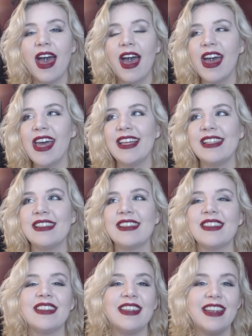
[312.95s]

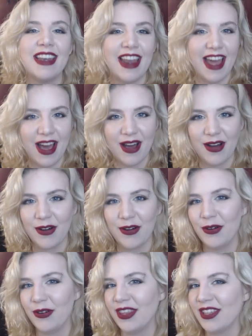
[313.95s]
And
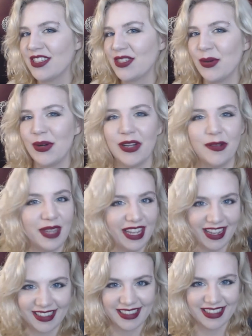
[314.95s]
now the story
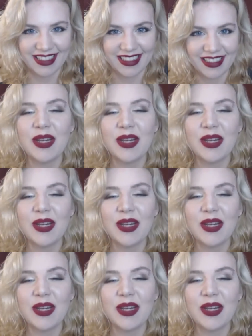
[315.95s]
begins.